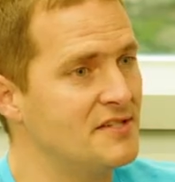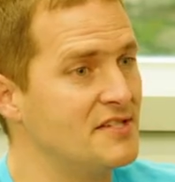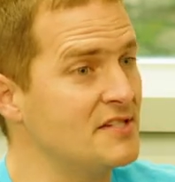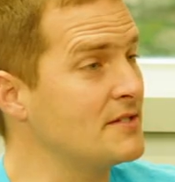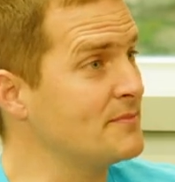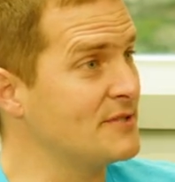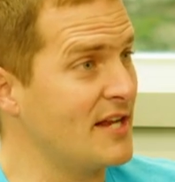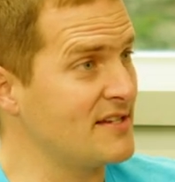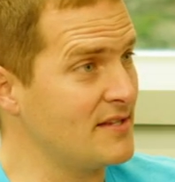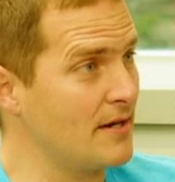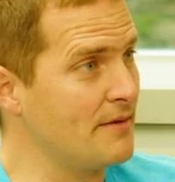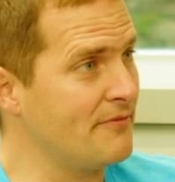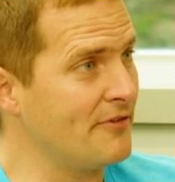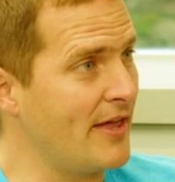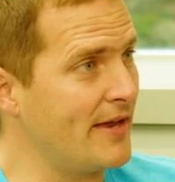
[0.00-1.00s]
The system's not set
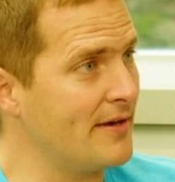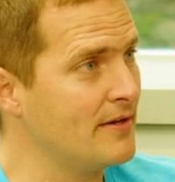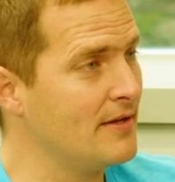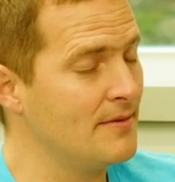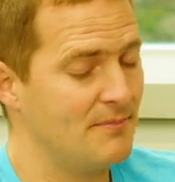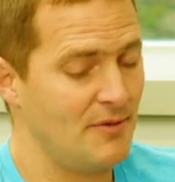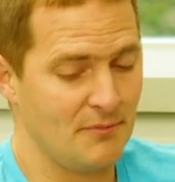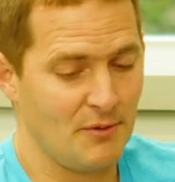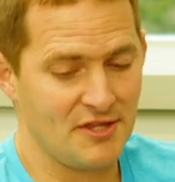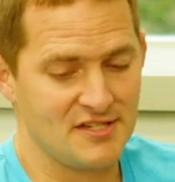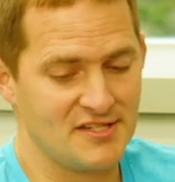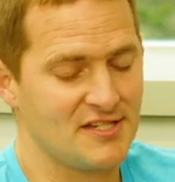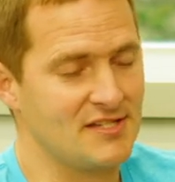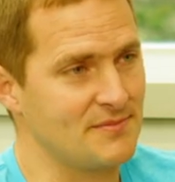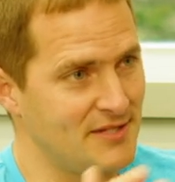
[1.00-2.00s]
up for that. But what the
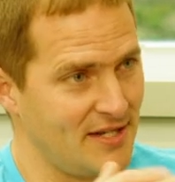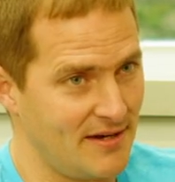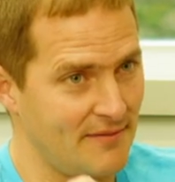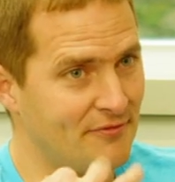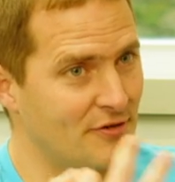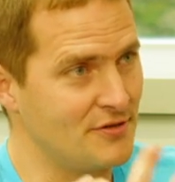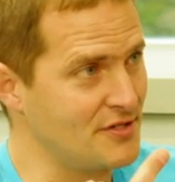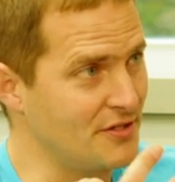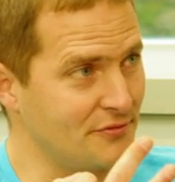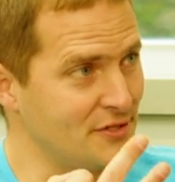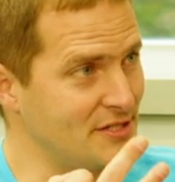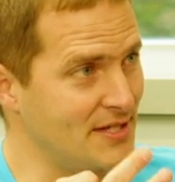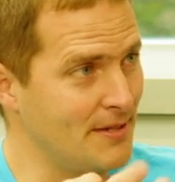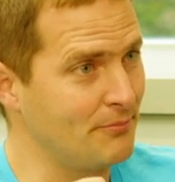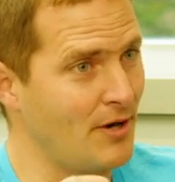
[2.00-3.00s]
system's set up for is a
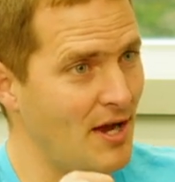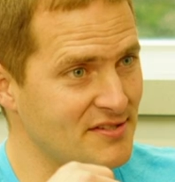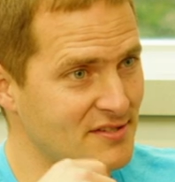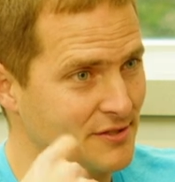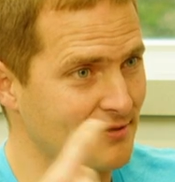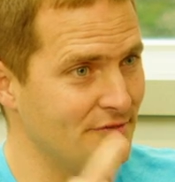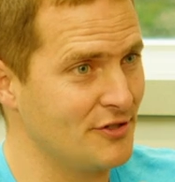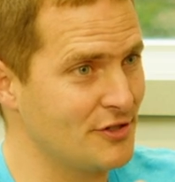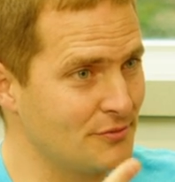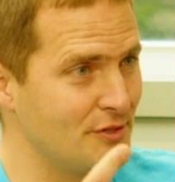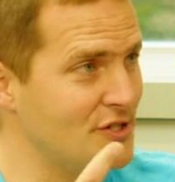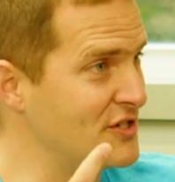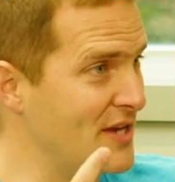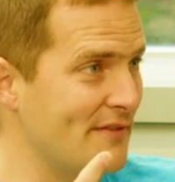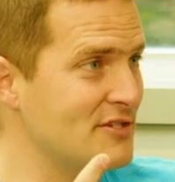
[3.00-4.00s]
three-step process. The first one
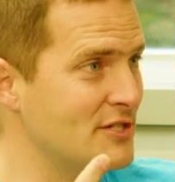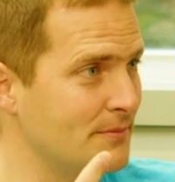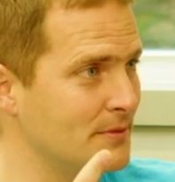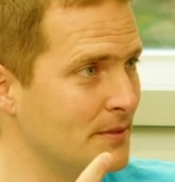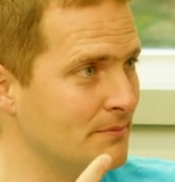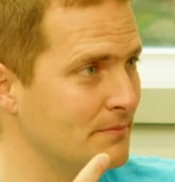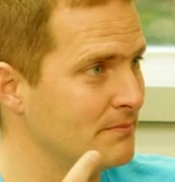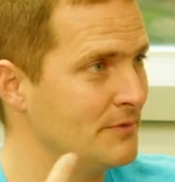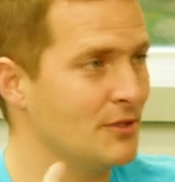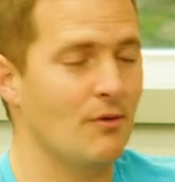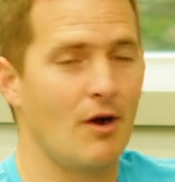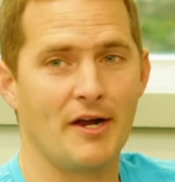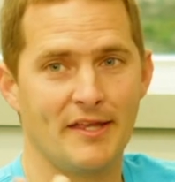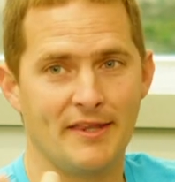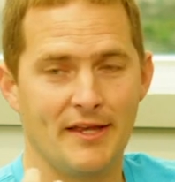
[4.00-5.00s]
is you have a symptom. You
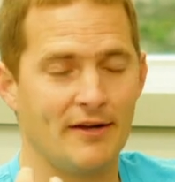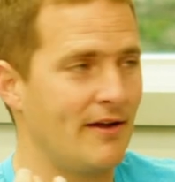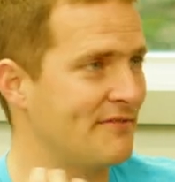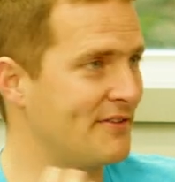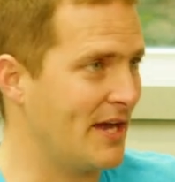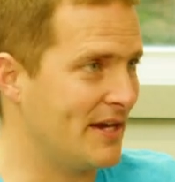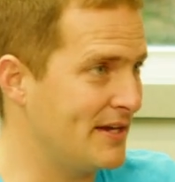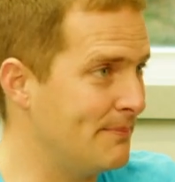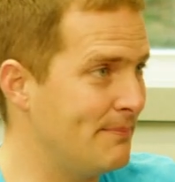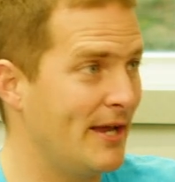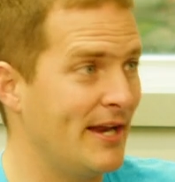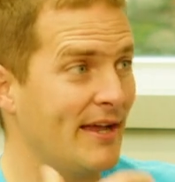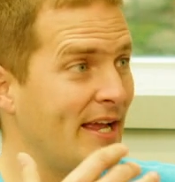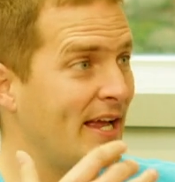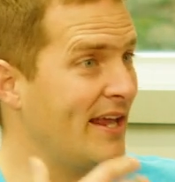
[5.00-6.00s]
walk in there, I've got knee
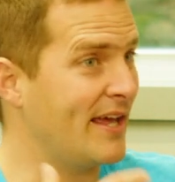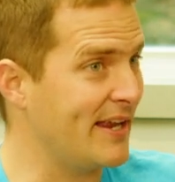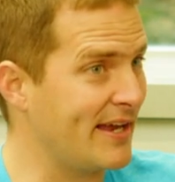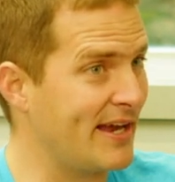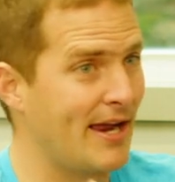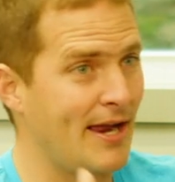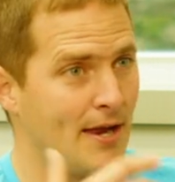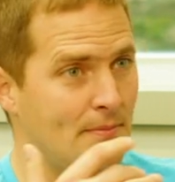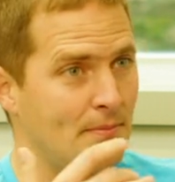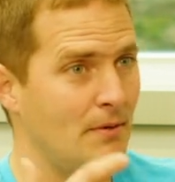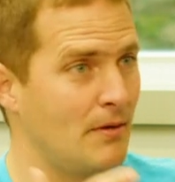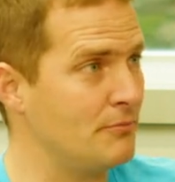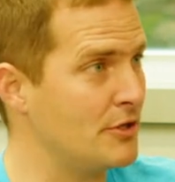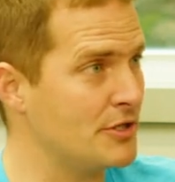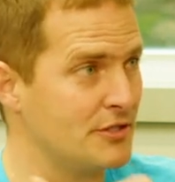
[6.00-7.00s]
pain, I got headache, I have
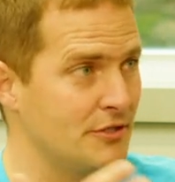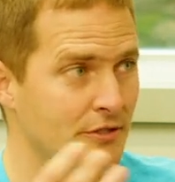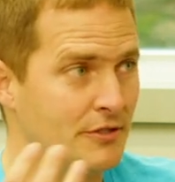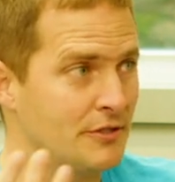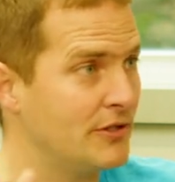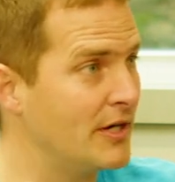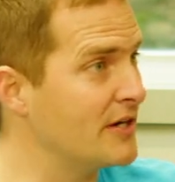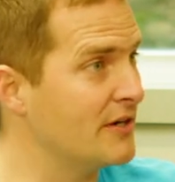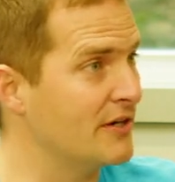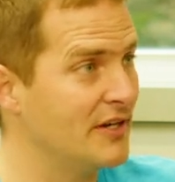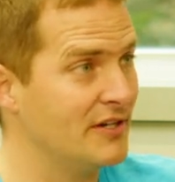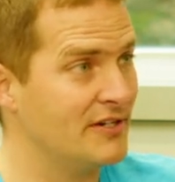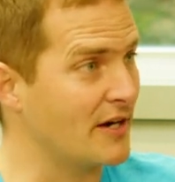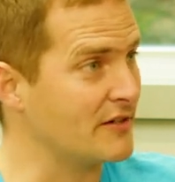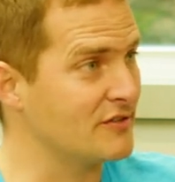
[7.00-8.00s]
blood pressure. Great, your
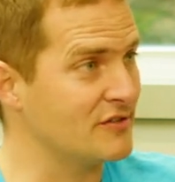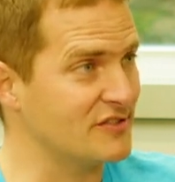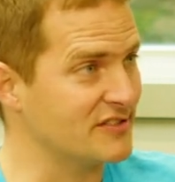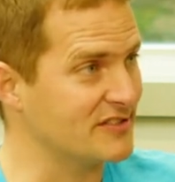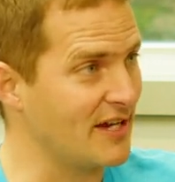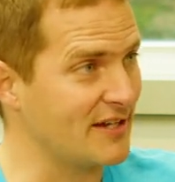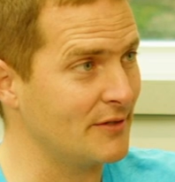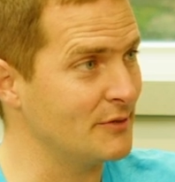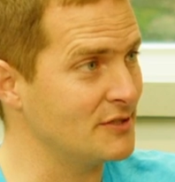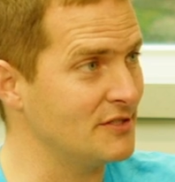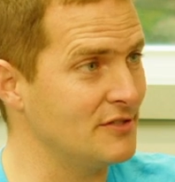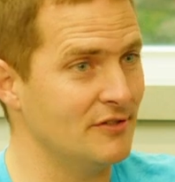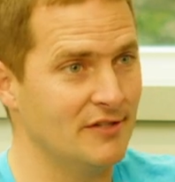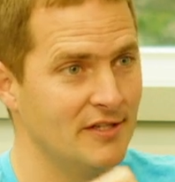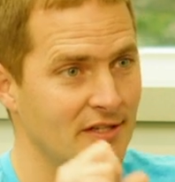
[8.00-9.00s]
doctor knows exactly what to
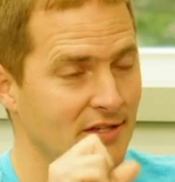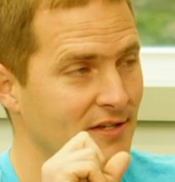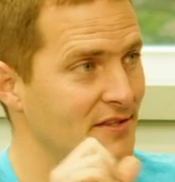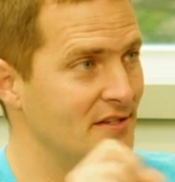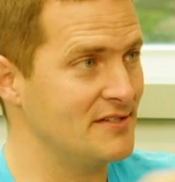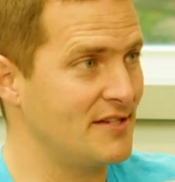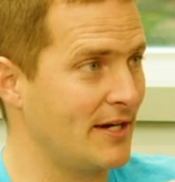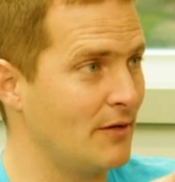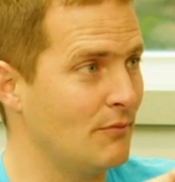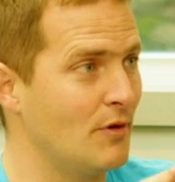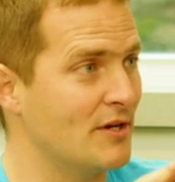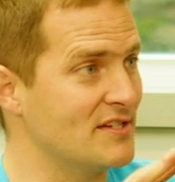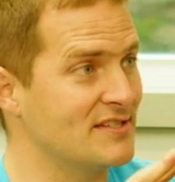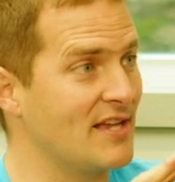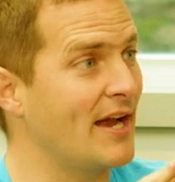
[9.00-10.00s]
do. The second
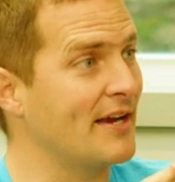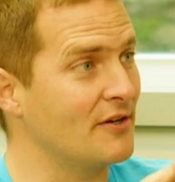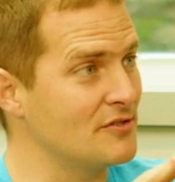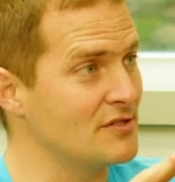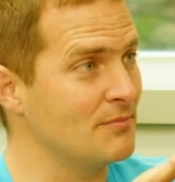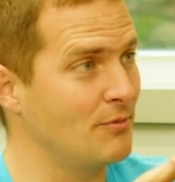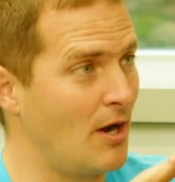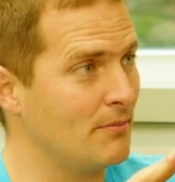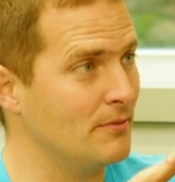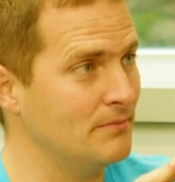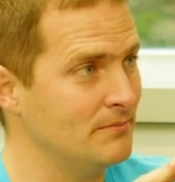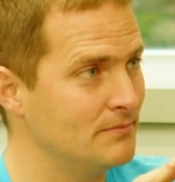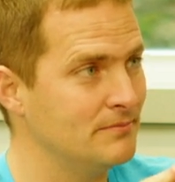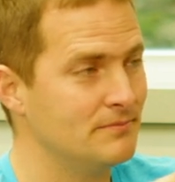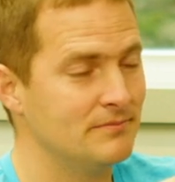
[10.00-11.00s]
one is diagnose the problem,